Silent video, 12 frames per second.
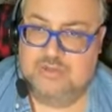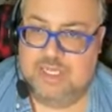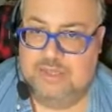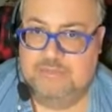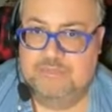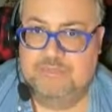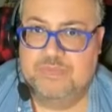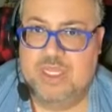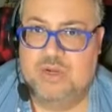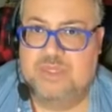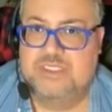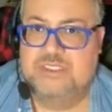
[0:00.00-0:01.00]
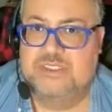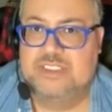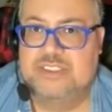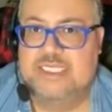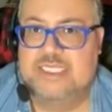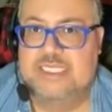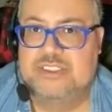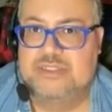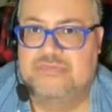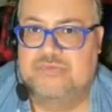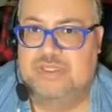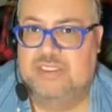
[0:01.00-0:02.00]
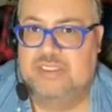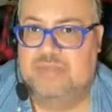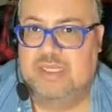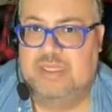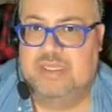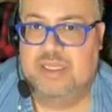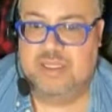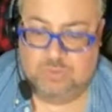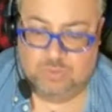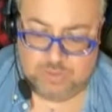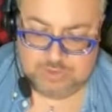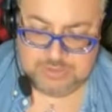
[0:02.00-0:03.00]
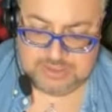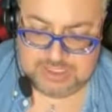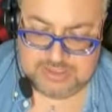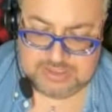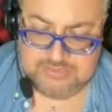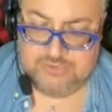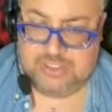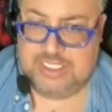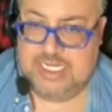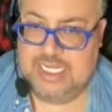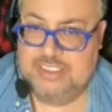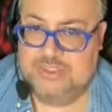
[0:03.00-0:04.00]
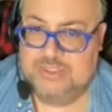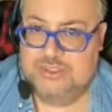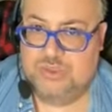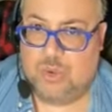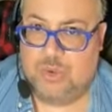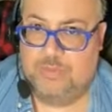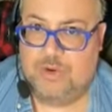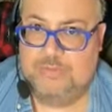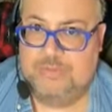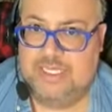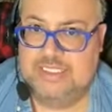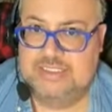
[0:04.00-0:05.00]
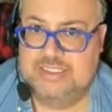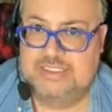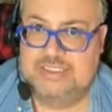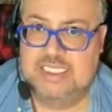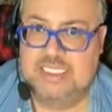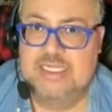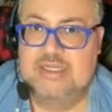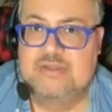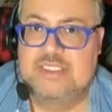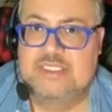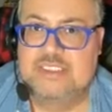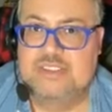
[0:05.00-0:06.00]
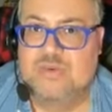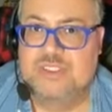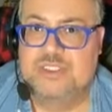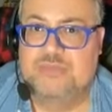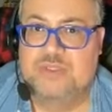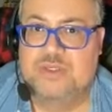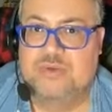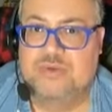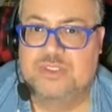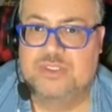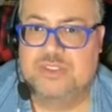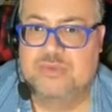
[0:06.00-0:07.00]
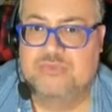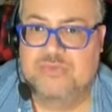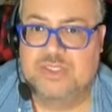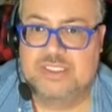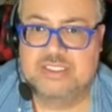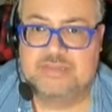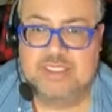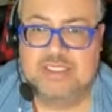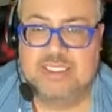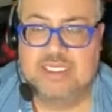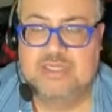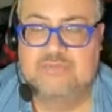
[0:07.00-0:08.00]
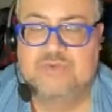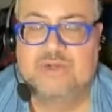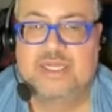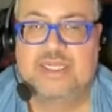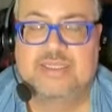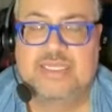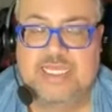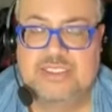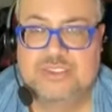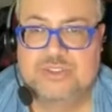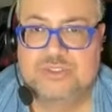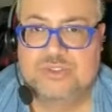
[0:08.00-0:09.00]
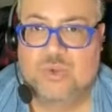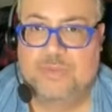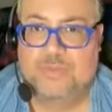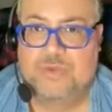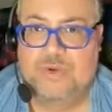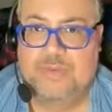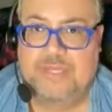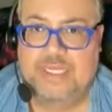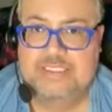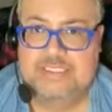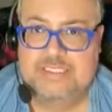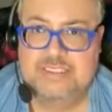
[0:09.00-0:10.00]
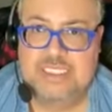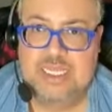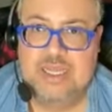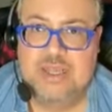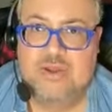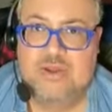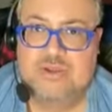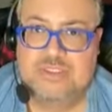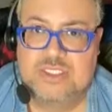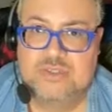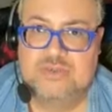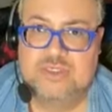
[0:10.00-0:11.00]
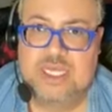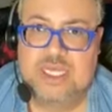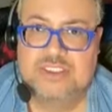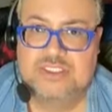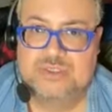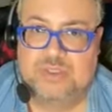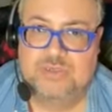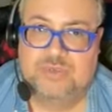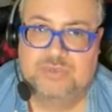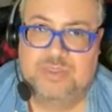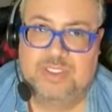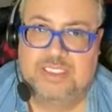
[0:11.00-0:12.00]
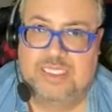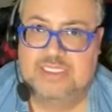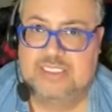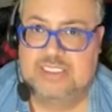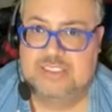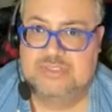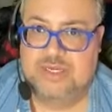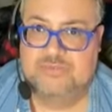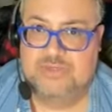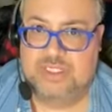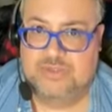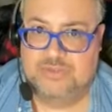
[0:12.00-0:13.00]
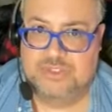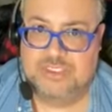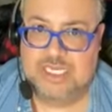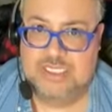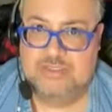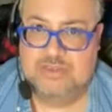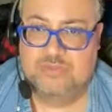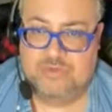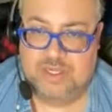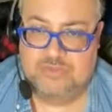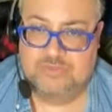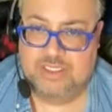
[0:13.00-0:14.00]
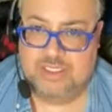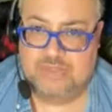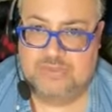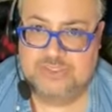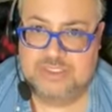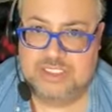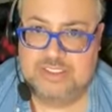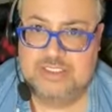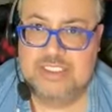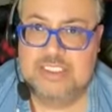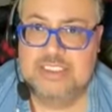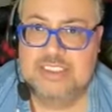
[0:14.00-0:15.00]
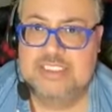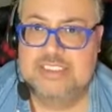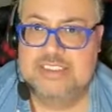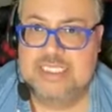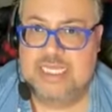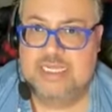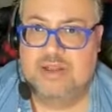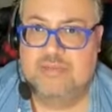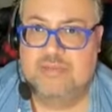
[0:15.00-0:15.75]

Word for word: Okay. All right, so let's get into finally my uh, water signs. If you're a Cancer, Scorpio, or Pisces, this is going to be your horoscope for this month. Again, if you're a Cancer, Scorpio, or Pisces. Also, I just want to repeat I did this for every other sign, for every other sign, is that